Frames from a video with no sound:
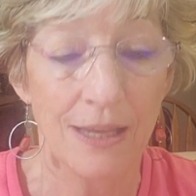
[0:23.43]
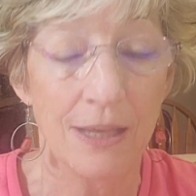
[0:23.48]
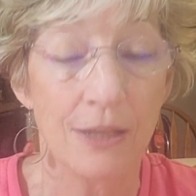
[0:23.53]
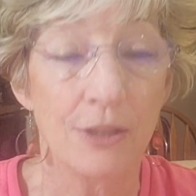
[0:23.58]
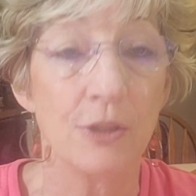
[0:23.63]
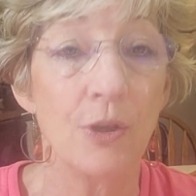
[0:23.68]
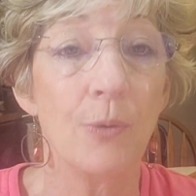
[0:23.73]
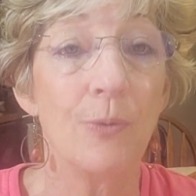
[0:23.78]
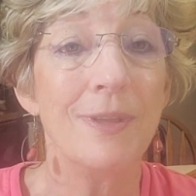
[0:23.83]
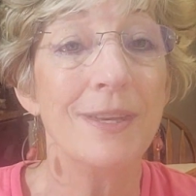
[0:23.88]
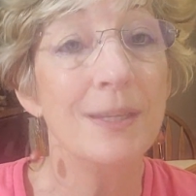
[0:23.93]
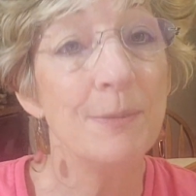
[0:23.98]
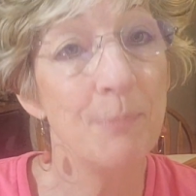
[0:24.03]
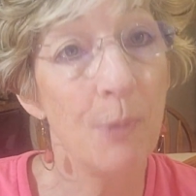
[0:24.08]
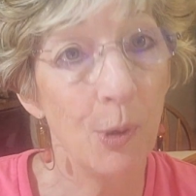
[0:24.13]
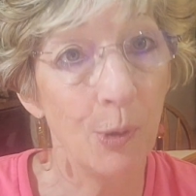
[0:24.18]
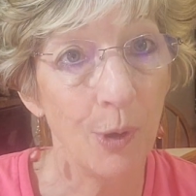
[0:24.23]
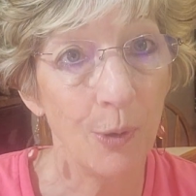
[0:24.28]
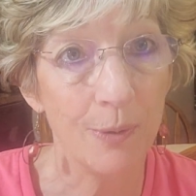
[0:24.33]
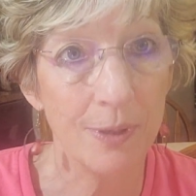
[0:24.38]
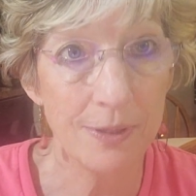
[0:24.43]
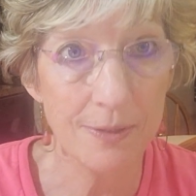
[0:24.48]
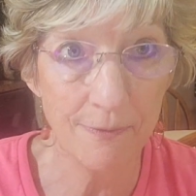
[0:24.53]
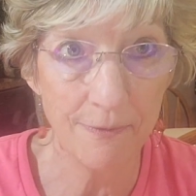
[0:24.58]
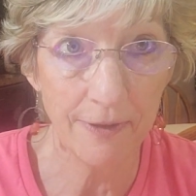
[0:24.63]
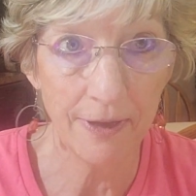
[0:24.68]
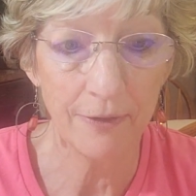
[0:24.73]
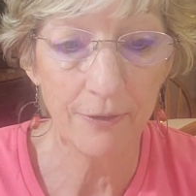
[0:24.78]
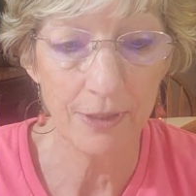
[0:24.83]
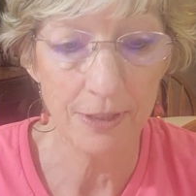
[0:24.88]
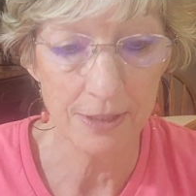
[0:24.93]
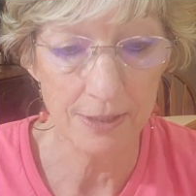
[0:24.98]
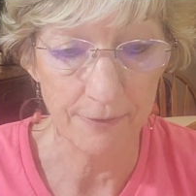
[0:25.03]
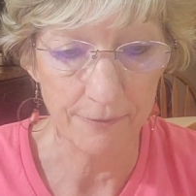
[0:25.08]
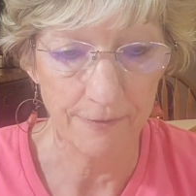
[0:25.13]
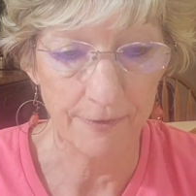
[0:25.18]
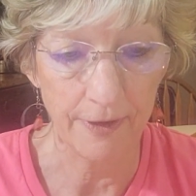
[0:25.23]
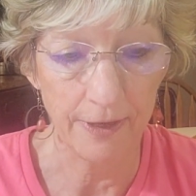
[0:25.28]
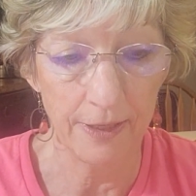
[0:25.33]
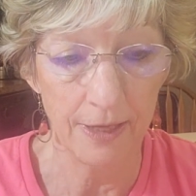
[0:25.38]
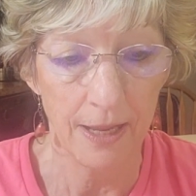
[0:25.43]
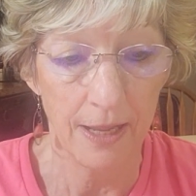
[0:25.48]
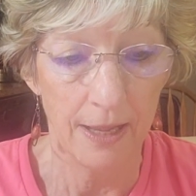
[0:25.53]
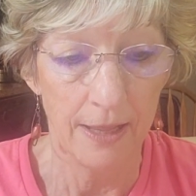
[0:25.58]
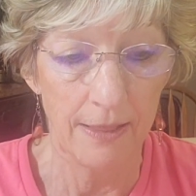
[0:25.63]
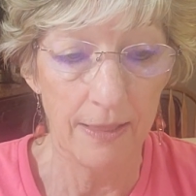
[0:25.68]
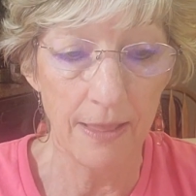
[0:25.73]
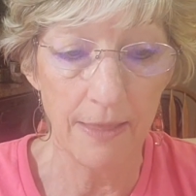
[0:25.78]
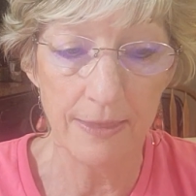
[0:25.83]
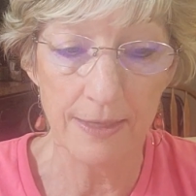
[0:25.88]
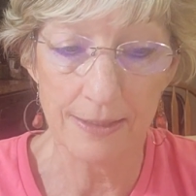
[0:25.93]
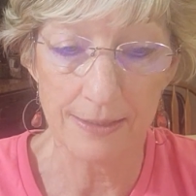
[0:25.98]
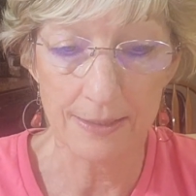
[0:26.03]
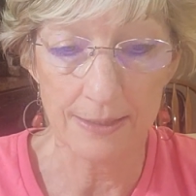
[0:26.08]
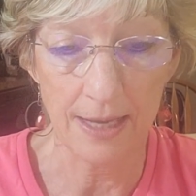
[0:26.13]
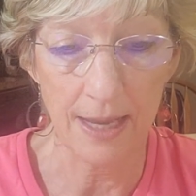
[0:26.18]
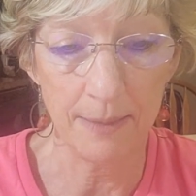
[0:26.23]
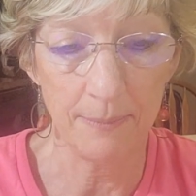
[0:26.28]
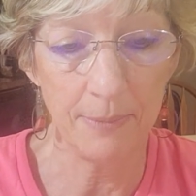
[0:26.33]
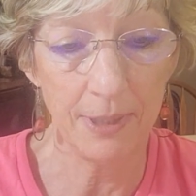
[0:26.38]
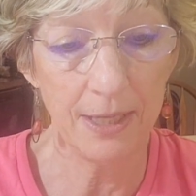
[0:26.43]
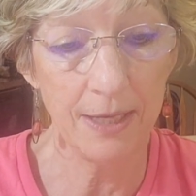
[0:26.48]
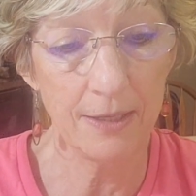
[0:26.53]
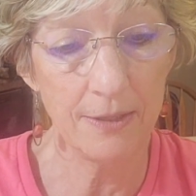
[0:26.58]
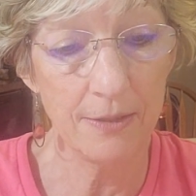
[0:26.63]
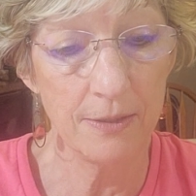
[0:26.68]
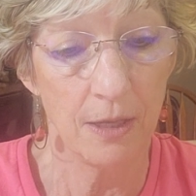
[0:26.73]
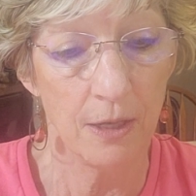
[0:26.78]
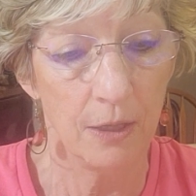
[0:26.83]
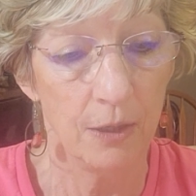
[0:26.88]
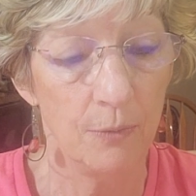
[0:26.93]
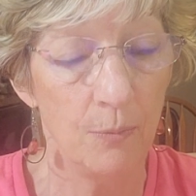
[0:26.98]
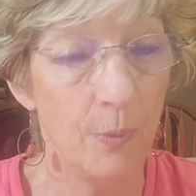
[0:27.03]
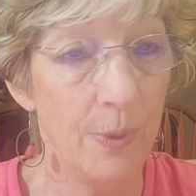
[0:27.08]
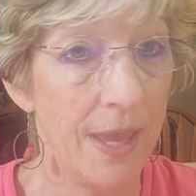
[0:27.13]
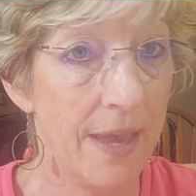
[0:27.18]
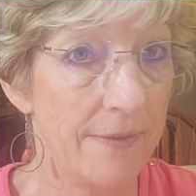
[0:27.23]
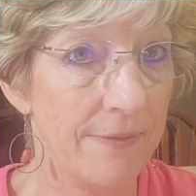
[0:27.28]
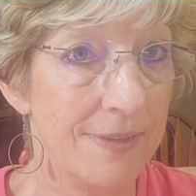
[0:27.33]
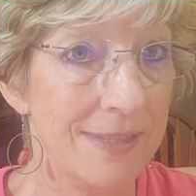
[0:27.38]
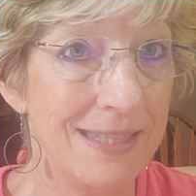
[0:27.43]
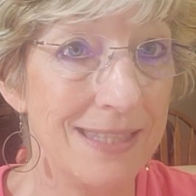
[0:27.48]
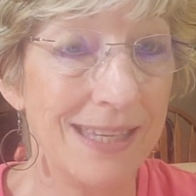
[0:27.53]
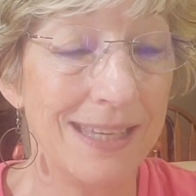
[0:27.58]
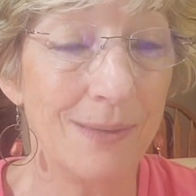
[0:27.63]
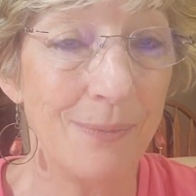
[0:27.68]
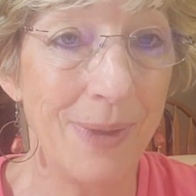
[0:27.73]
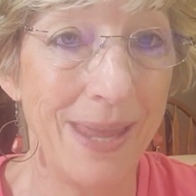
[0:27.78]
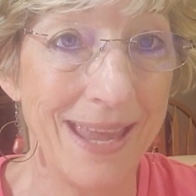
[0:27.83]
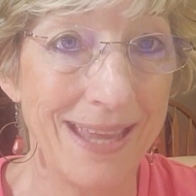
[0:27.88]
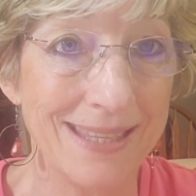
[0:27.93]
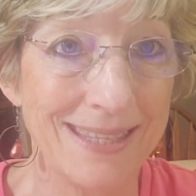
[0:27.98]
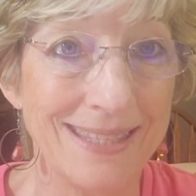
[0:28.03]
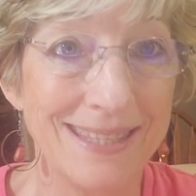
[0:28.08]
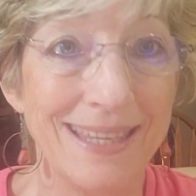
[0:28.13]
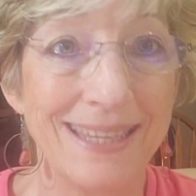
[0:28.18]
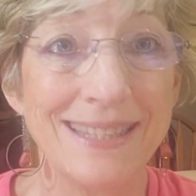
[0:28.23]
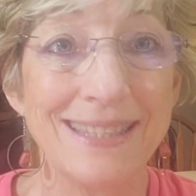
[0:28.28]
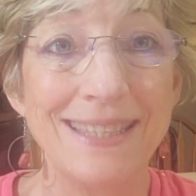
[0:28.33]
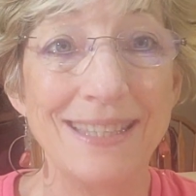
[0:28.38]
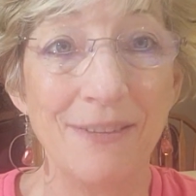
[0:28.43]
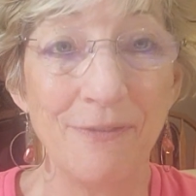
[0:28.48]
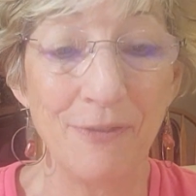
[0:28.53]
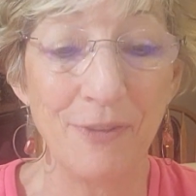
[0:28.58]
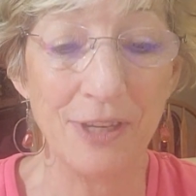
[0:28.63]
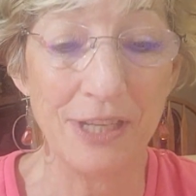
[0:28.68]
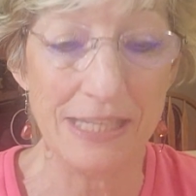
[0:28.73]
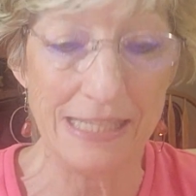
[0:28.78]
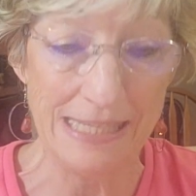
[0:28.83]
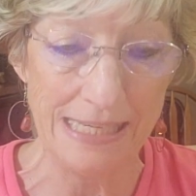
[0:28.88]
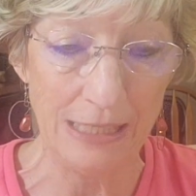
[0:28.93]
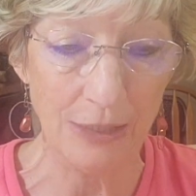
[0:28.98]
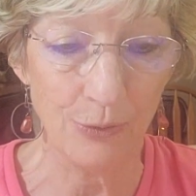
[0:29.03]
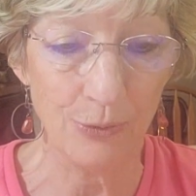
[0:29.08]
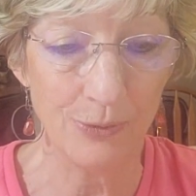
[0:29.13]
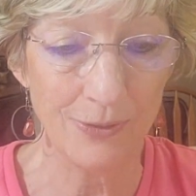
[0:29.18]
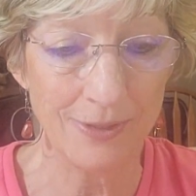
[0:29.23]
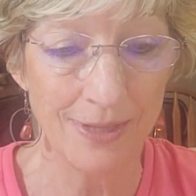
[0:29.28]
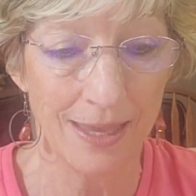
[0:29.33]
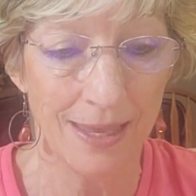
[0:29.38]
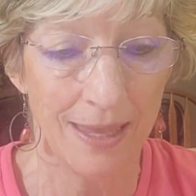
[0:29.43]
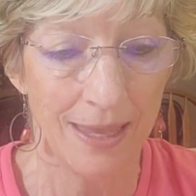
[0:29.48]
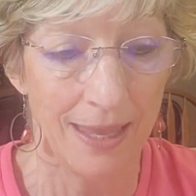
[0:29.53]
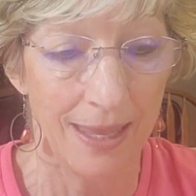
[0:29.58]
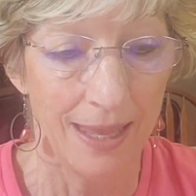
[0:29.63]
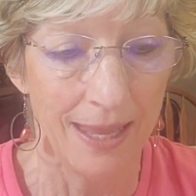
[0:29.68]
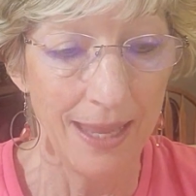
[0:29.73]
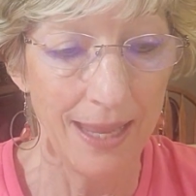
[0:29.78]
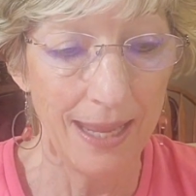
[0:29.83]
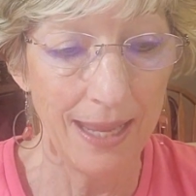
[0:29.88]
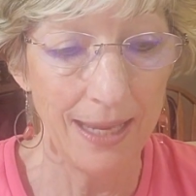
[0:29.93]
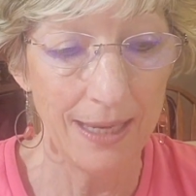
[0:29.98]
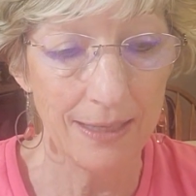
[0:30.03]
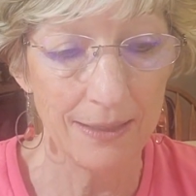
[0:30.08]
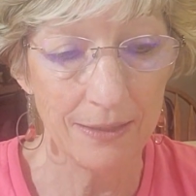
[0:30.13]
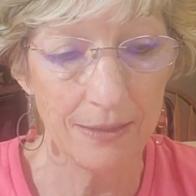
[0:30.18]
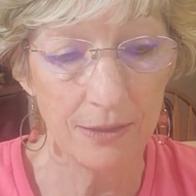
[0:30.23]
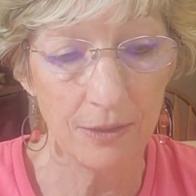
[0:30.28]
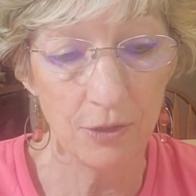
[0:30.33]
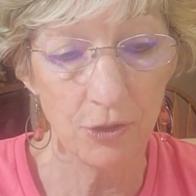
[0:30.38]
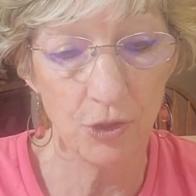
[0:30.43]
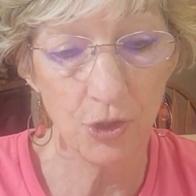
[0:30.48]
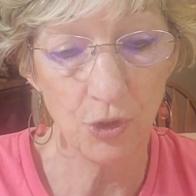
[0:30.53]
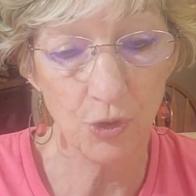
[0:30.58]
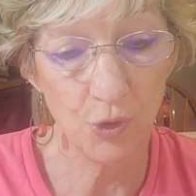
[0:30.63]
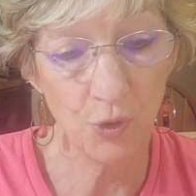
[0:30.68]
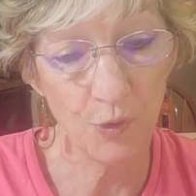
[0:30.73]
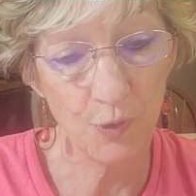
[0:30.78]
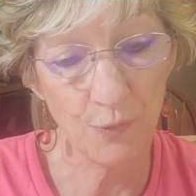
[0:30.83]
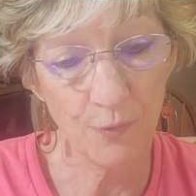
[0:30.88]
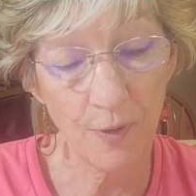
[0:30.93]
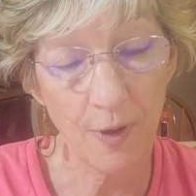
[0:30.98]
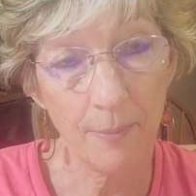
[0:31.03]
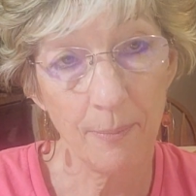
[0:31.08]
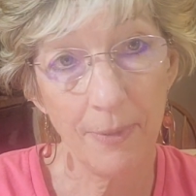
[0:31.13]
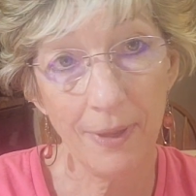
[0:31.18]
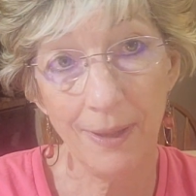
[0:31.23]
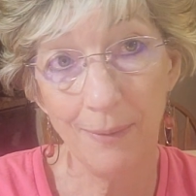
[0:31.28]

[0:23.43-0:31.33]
So this BOGO is very different at this time because we had 6 different deals and to choose from.